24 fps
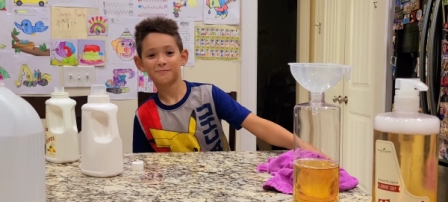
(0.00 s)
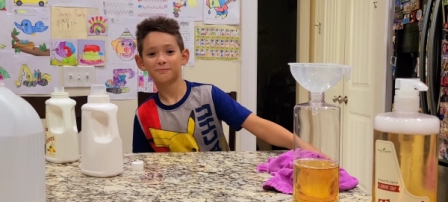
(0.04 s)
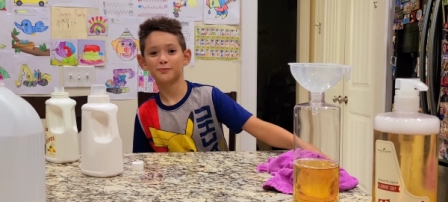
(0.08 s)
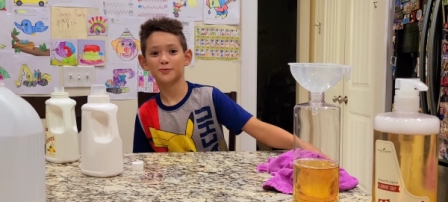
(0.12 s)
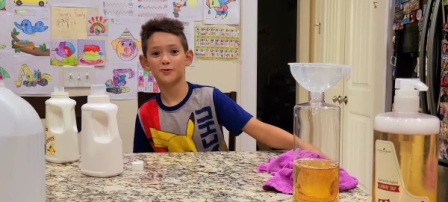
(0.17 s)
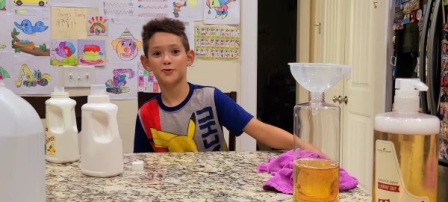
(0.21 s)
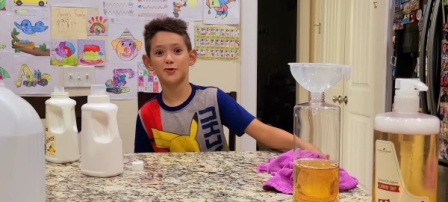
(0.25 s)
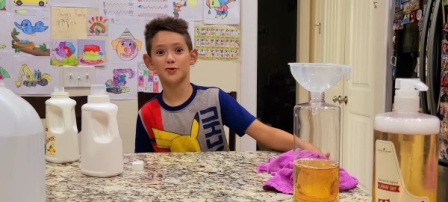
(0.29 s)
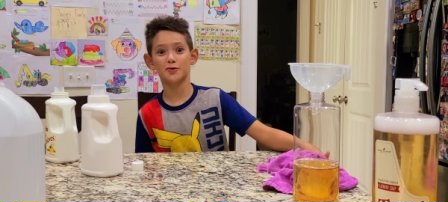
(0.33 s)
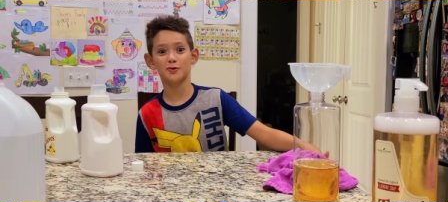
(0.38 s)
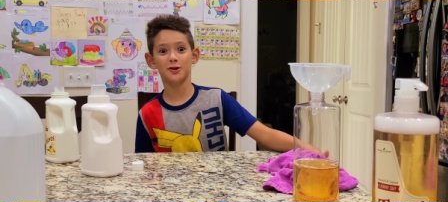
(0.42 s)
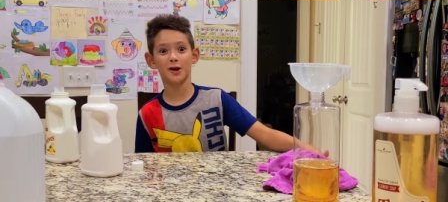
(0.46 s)

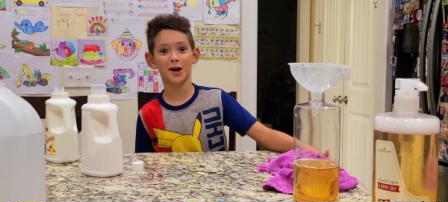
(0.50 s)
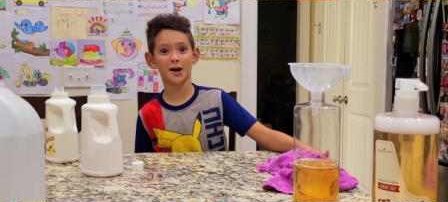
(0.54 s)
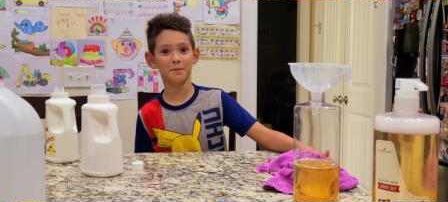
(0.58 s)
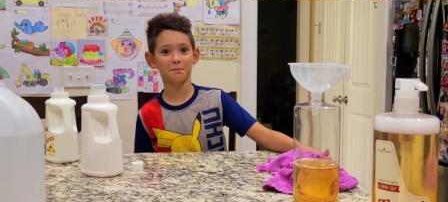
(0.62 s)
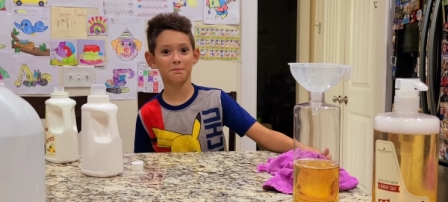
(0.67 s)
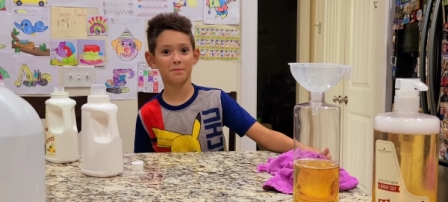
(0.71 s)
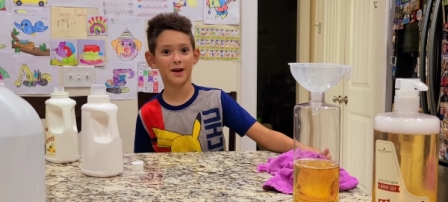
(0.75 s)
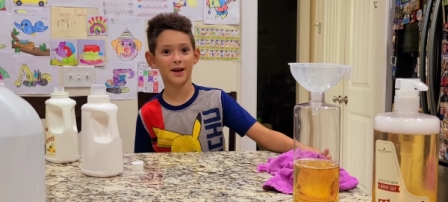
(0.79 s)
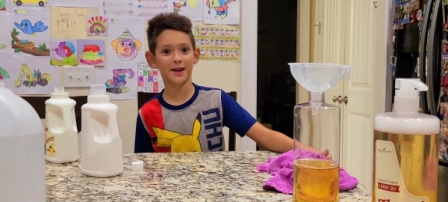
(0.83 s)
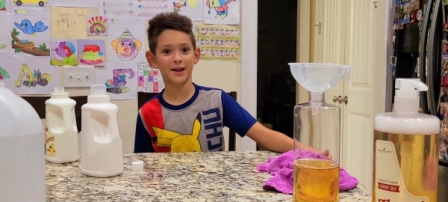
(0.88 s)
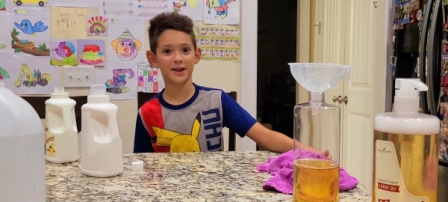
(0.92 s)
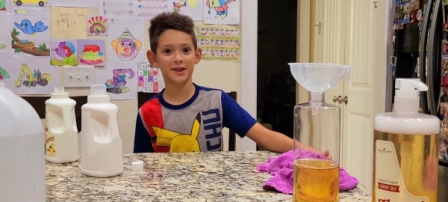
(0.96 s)
Do not
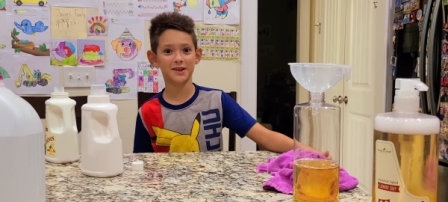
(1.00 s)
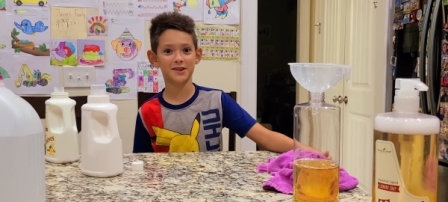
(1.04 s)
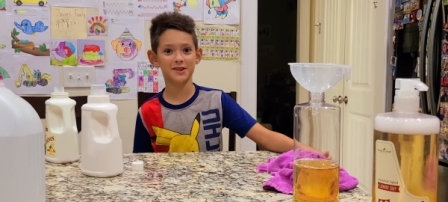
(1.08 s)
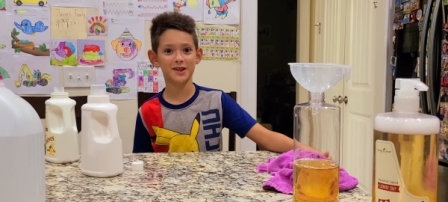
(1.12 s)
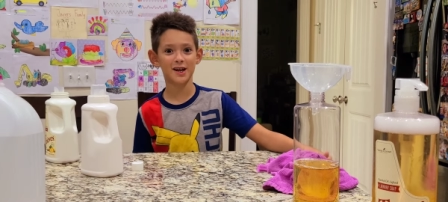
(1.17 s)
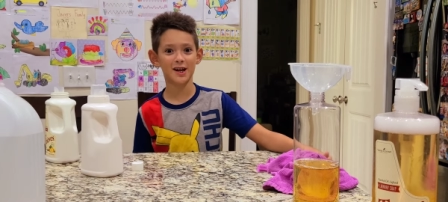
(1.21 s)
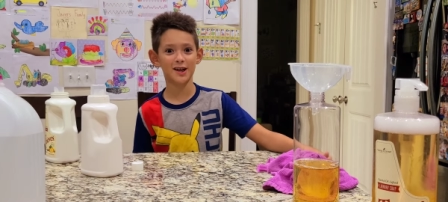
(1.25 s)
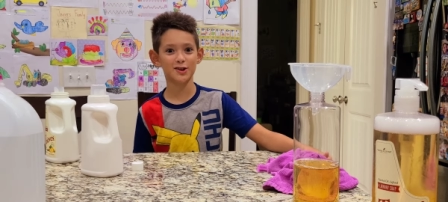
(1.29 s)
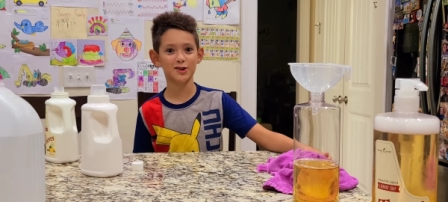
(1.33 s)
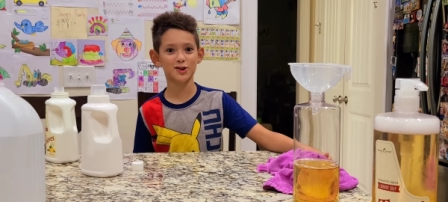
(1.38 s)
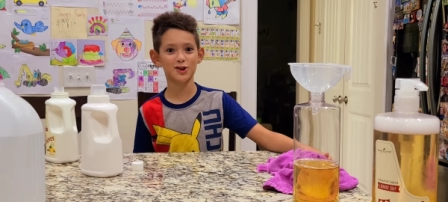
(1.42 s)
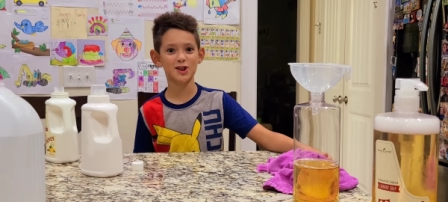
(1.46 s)
pay
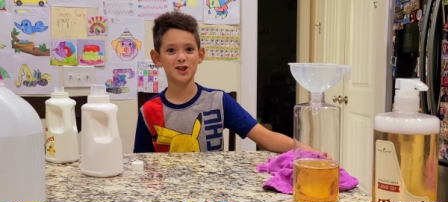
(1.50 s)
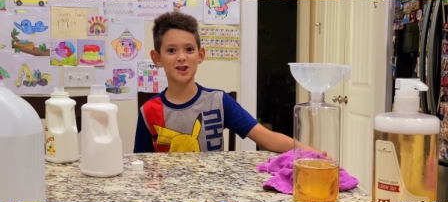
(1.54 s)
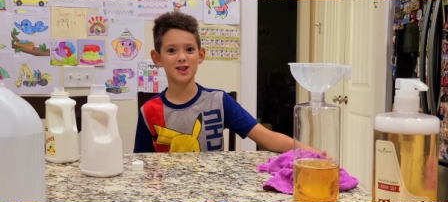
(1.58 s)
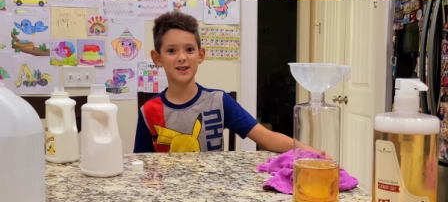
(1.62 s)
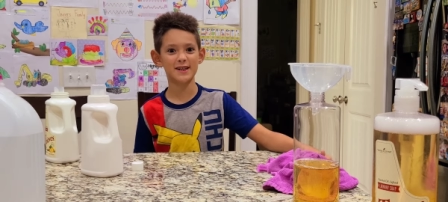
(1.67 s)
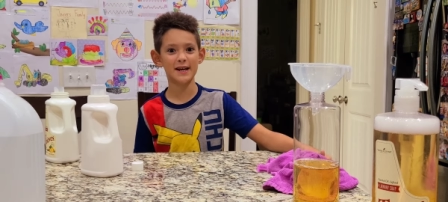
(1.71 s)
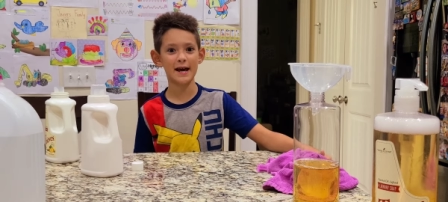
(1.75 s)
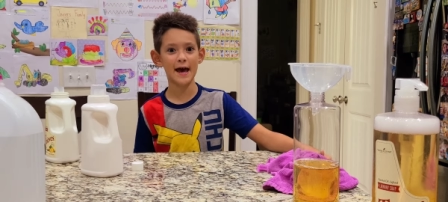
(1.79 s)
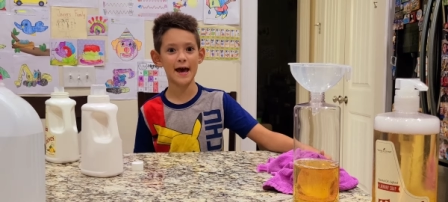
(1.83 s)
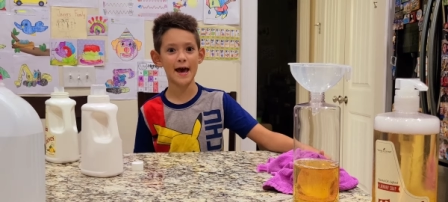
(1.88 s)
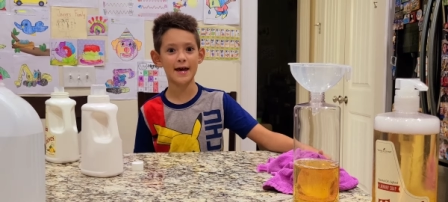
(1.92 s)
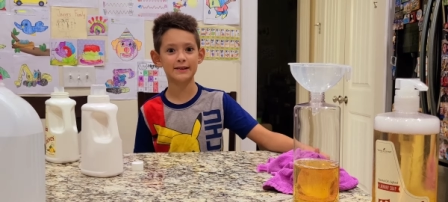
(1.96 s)
attention
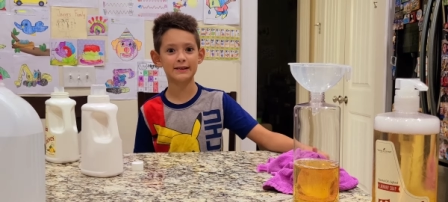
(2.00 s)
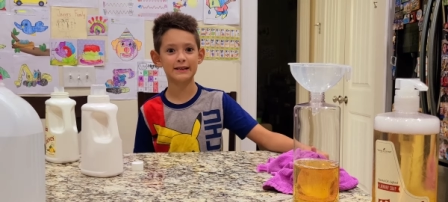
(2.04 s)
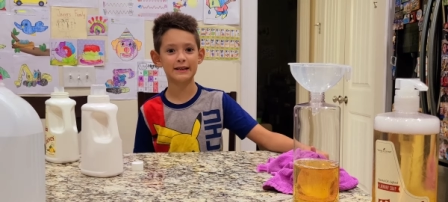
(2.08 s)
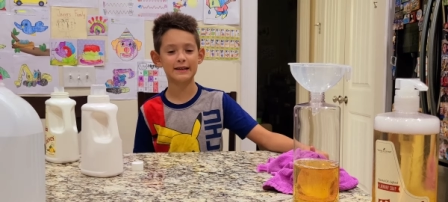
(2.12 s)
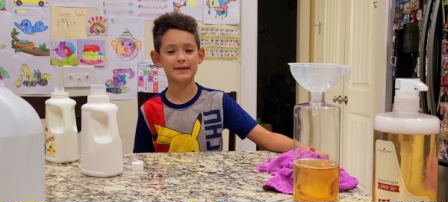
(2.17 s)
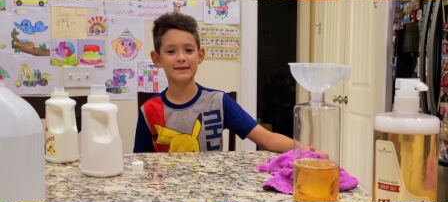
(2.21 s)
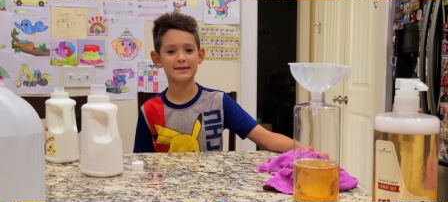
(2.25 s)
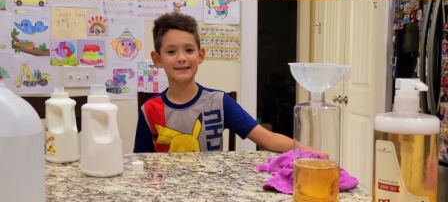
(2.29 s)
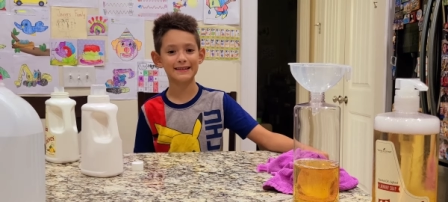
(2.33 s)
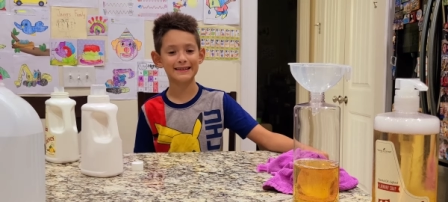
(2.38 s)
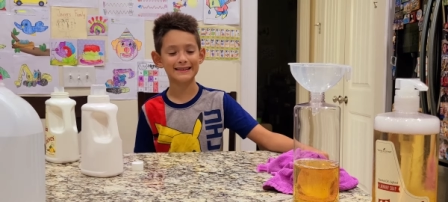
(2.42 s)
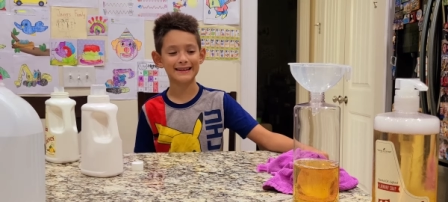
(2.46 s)
to
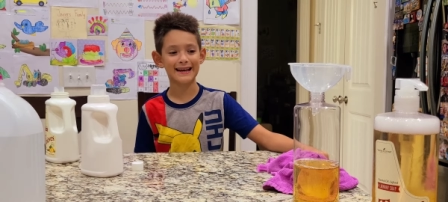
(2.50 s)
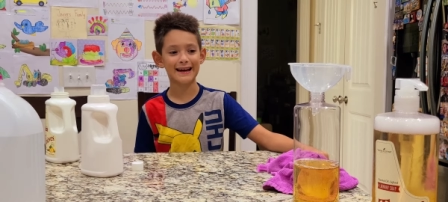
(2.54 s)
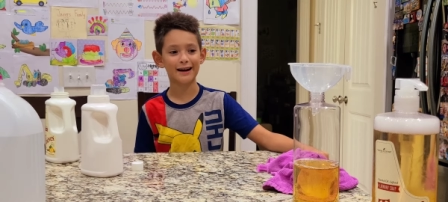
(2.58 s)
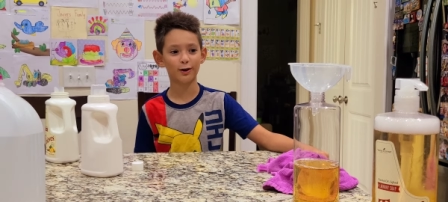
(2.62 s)
anything else.